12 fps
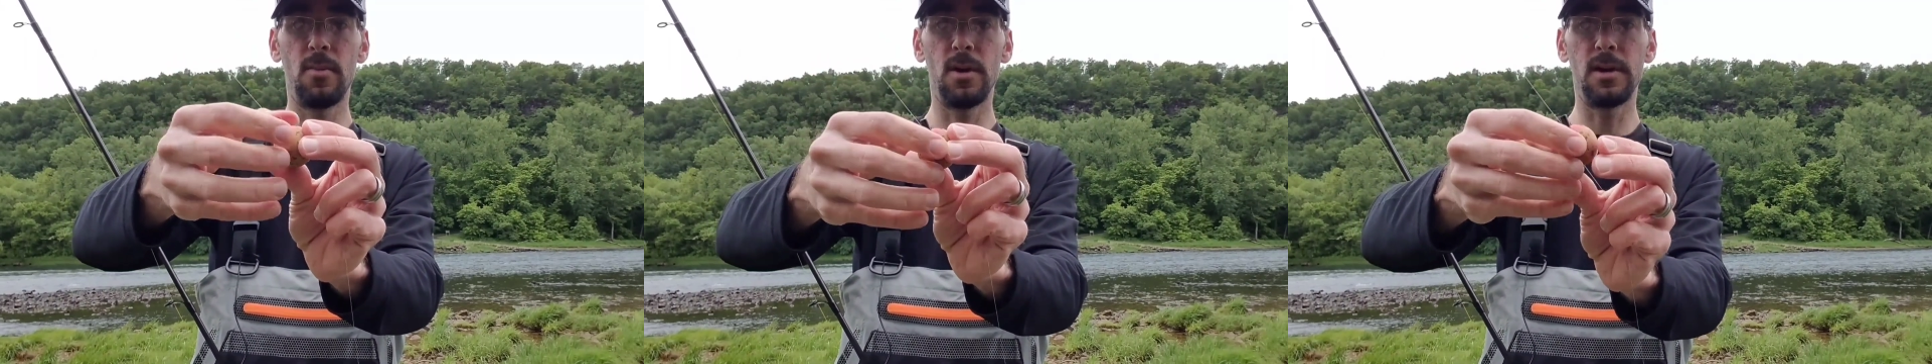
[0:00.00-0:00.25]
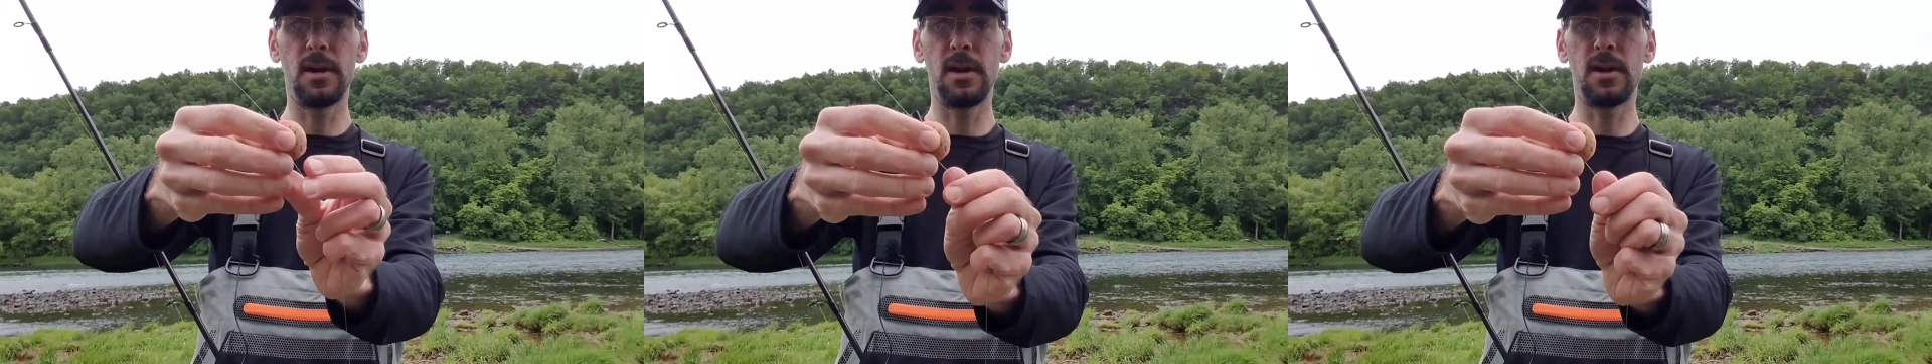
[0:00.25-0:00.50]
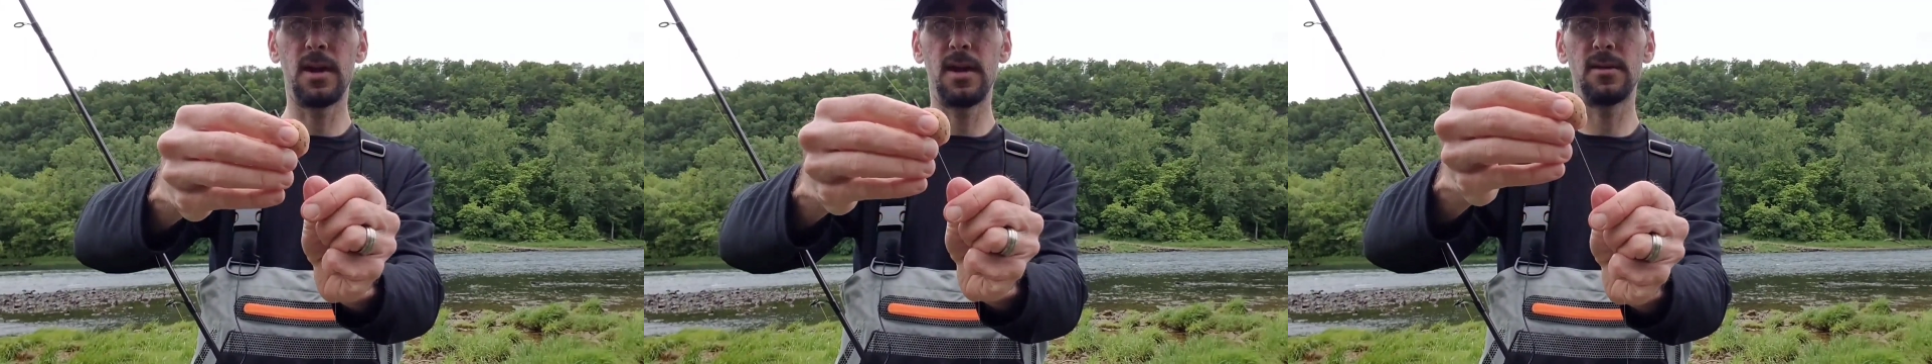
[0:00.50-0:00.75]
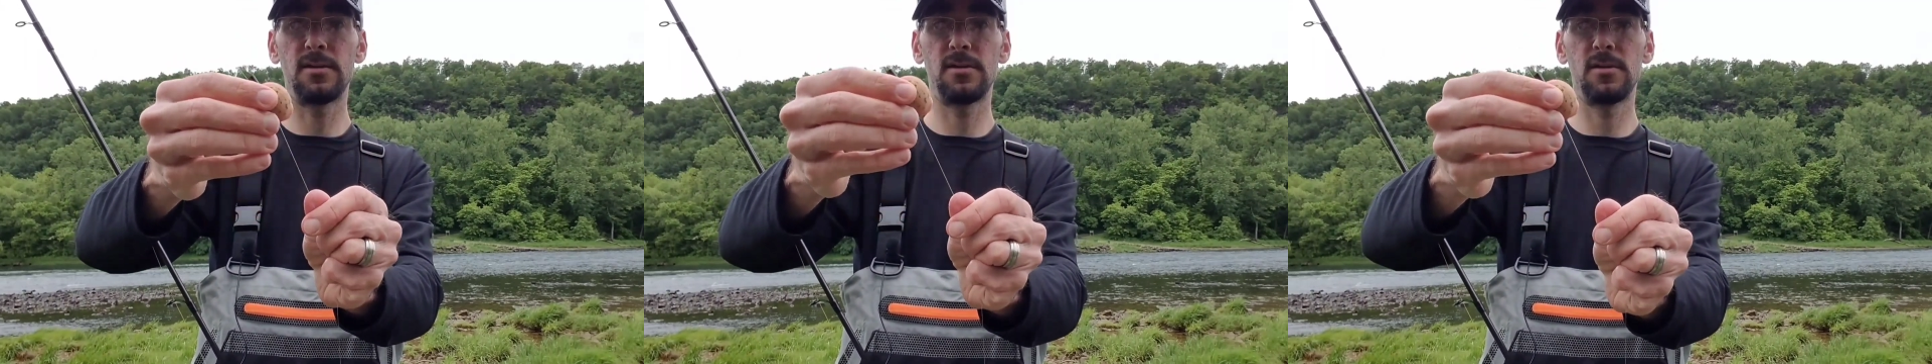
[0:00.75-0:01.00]
but in any
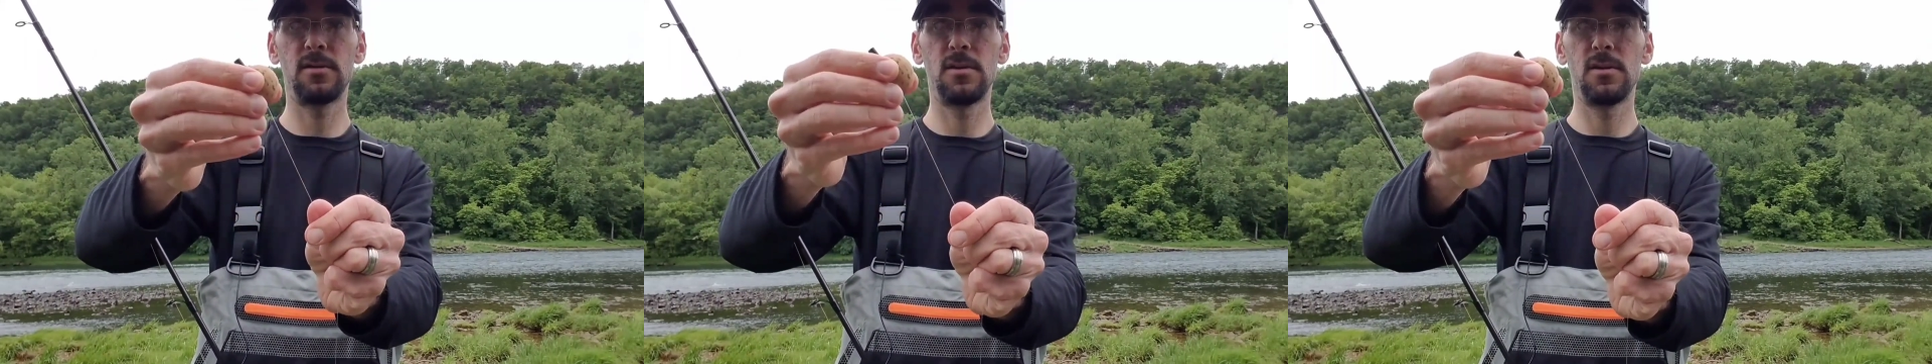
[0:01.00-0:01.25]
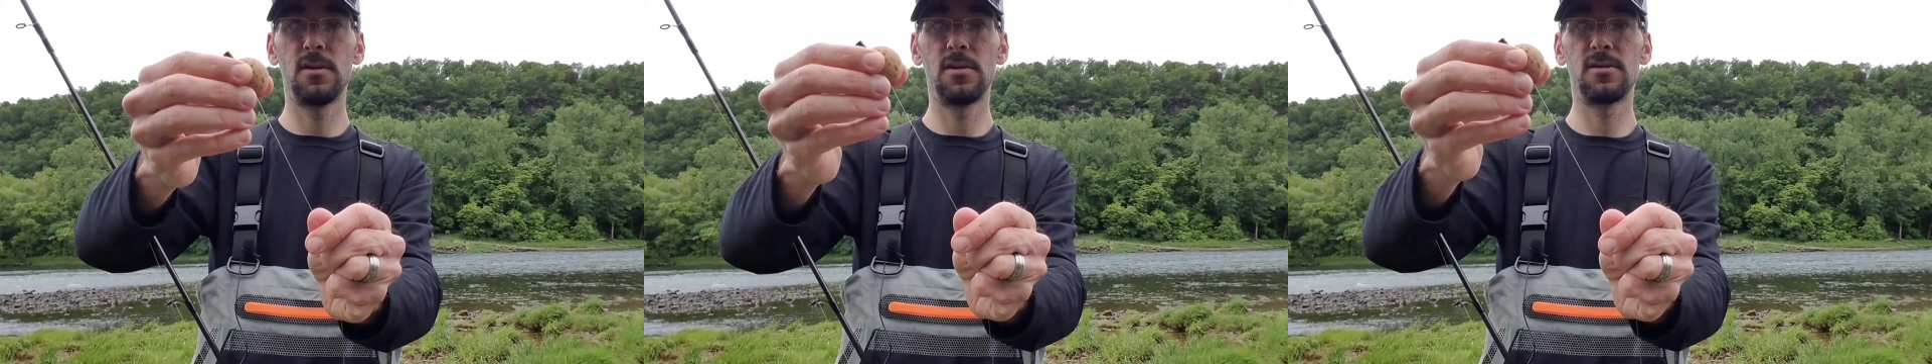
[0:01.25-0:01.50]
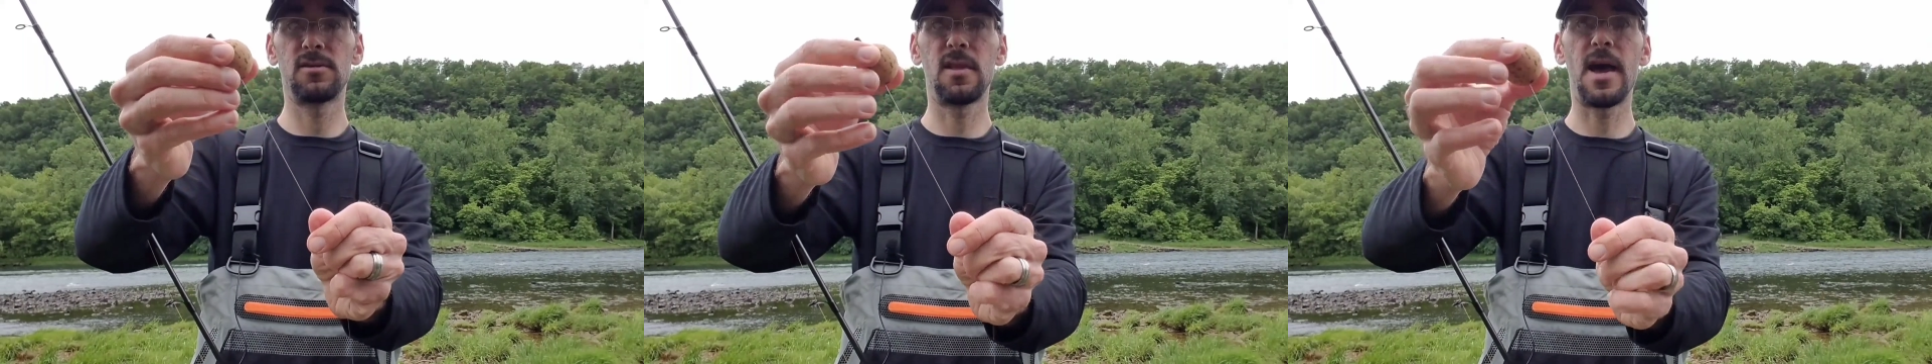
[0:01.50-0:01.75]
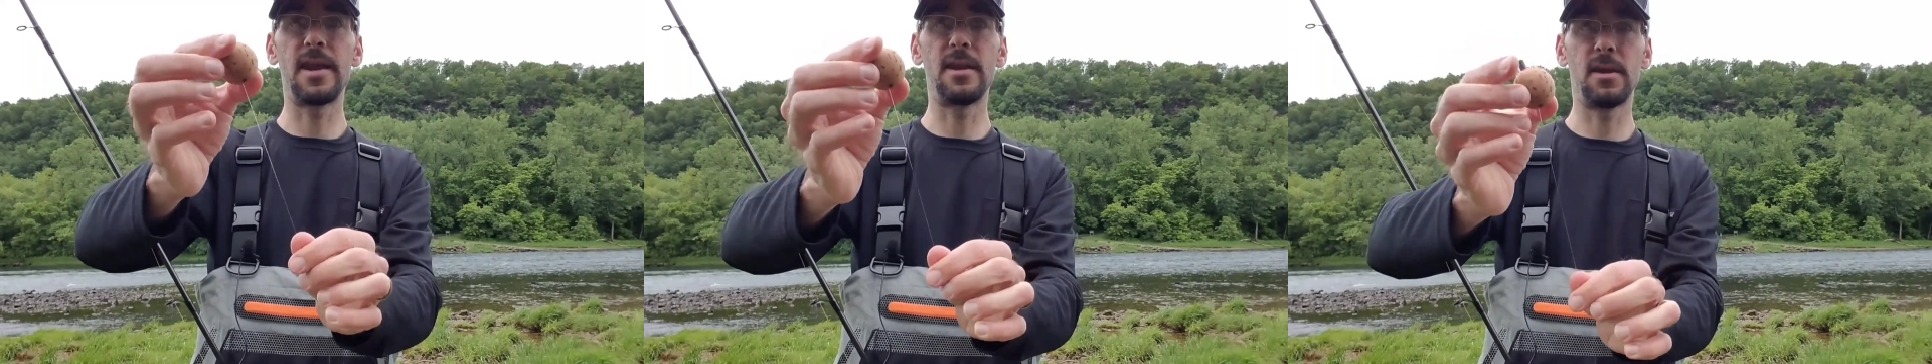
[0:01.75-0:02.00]
case,
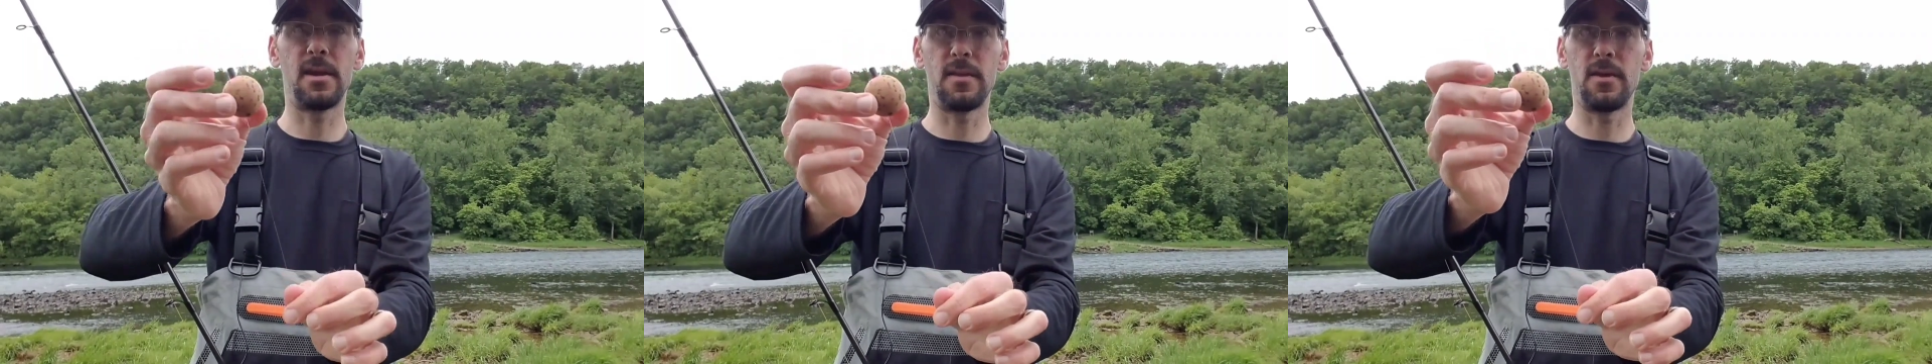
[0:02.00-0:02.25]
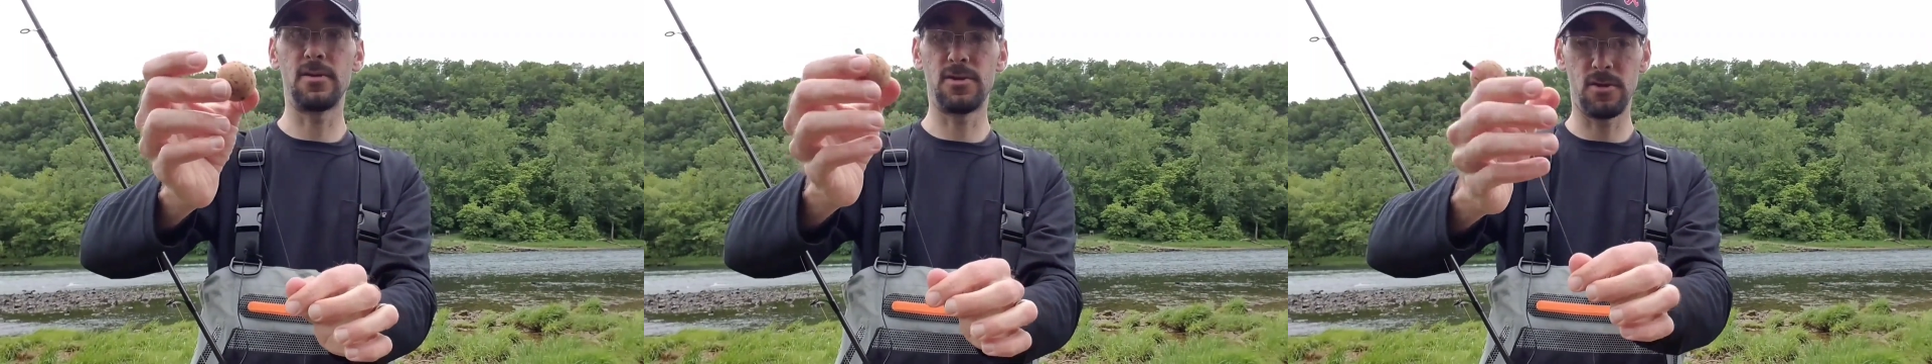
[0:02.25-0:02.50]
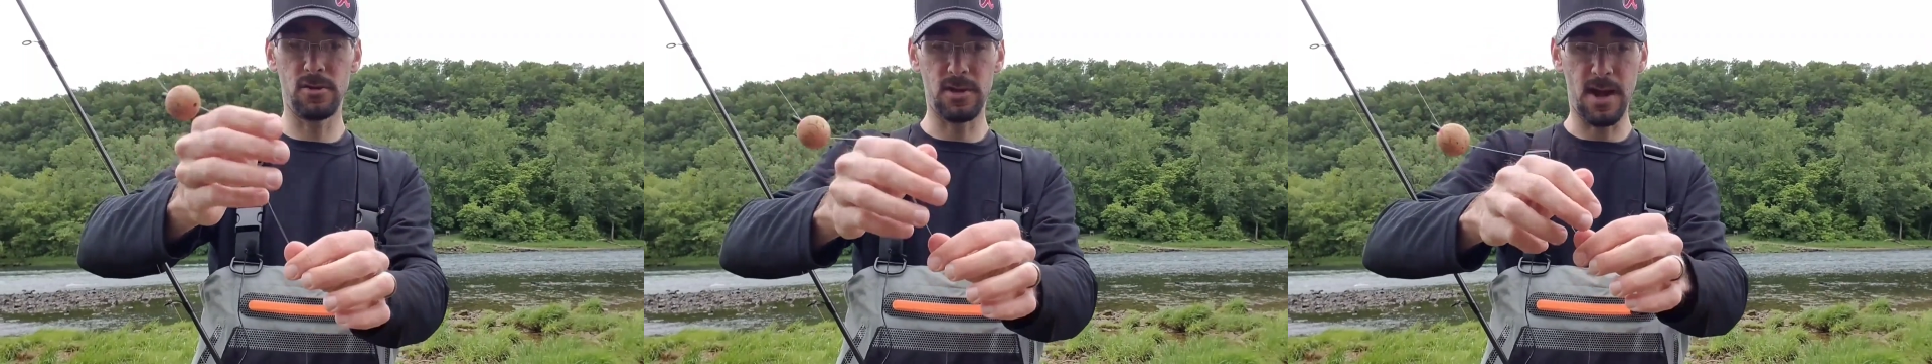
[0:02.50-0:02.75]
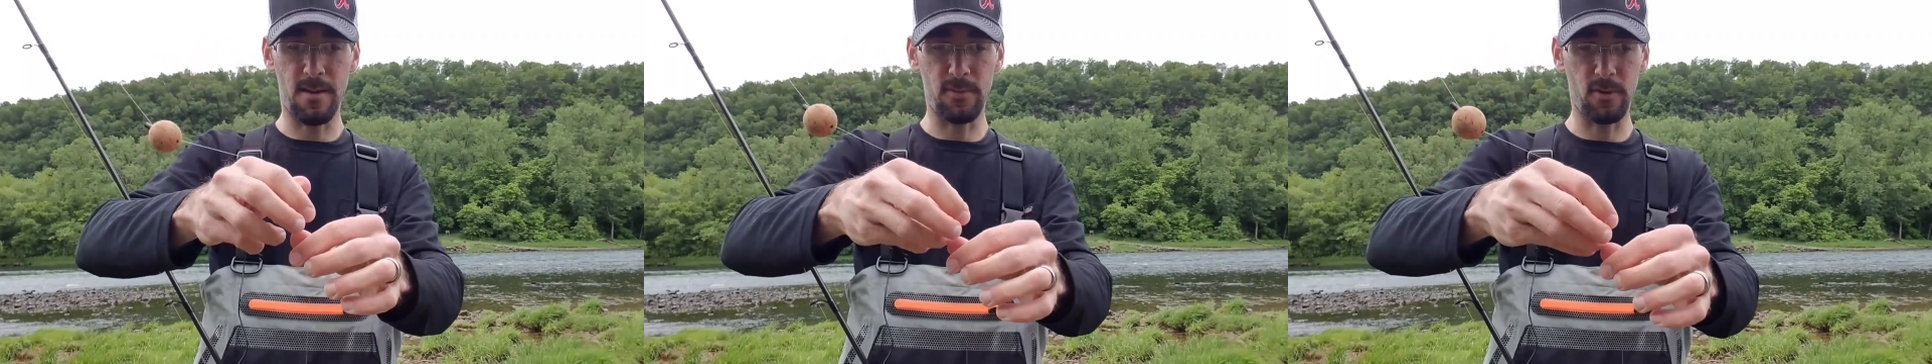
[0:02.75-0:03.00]
slide it and there's your
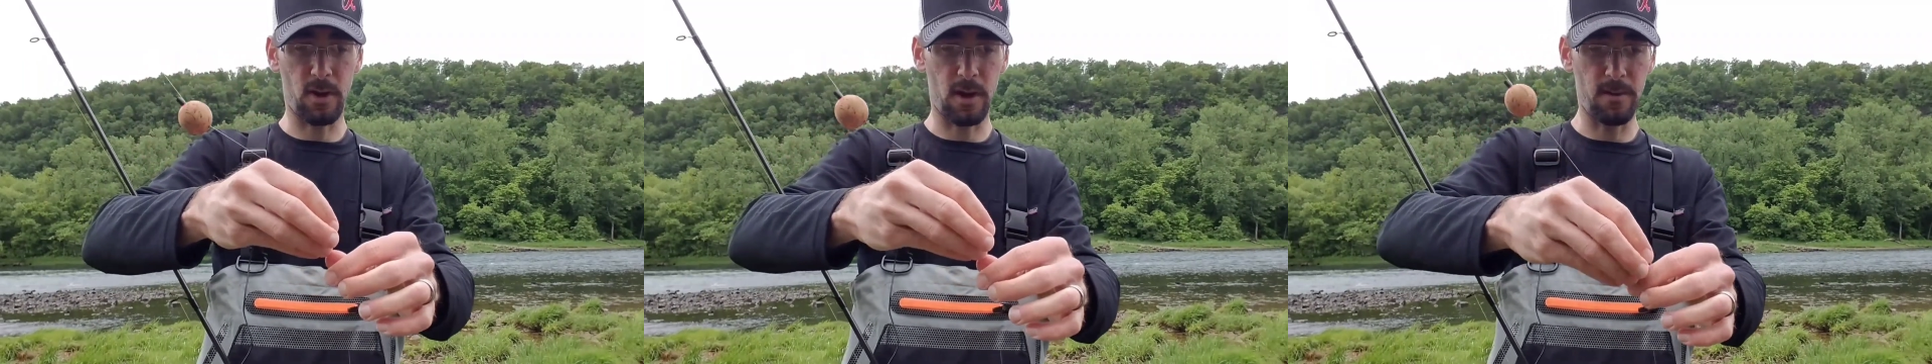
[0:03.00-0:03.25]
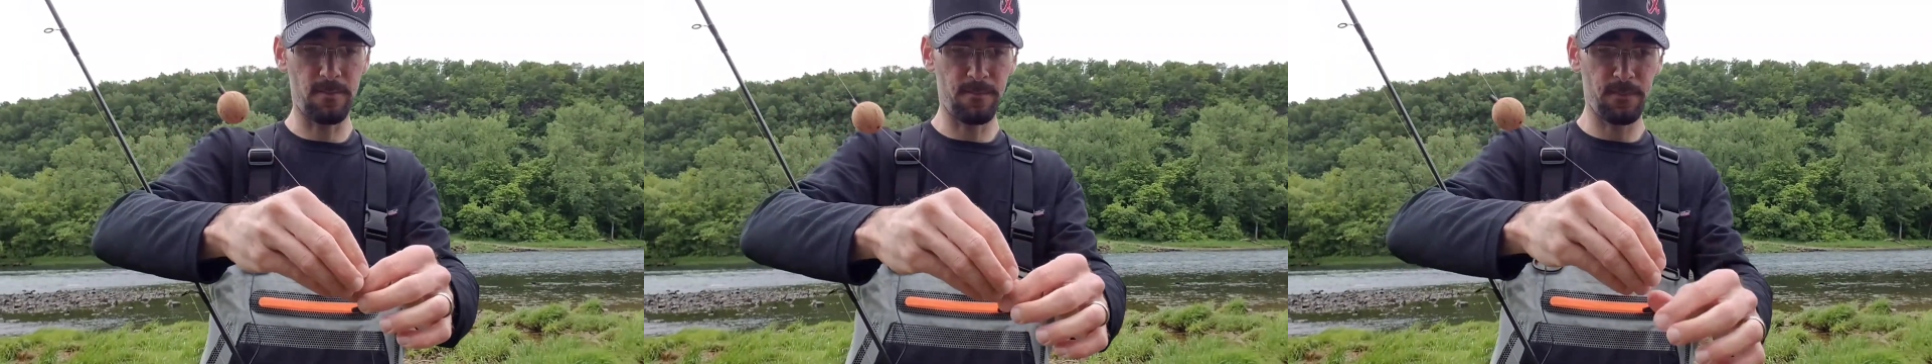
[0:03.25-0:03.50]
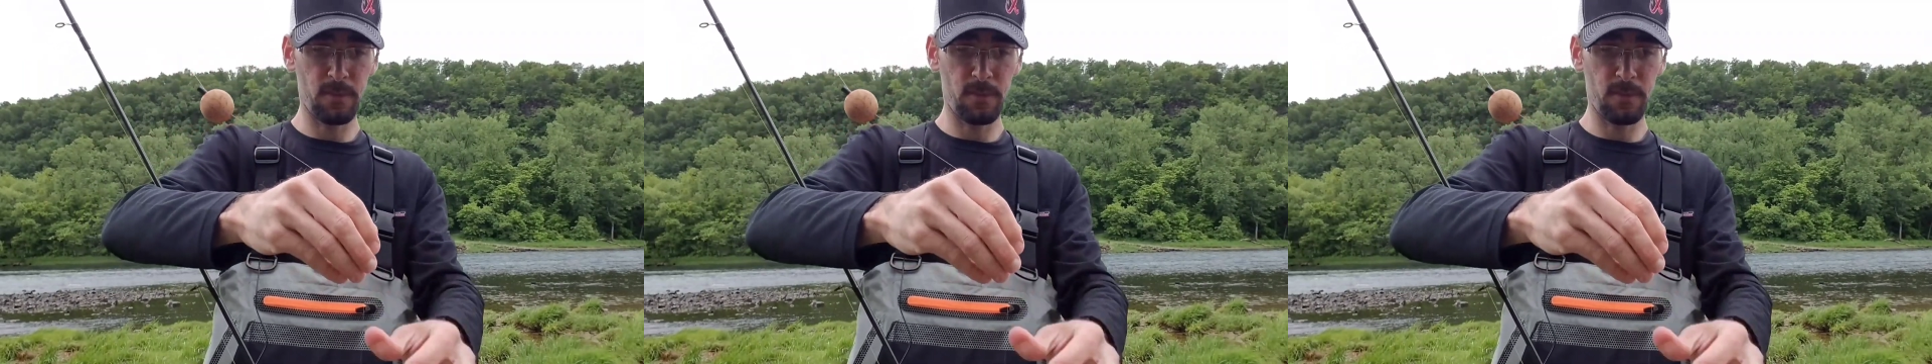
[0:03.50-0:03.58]
depth, okay?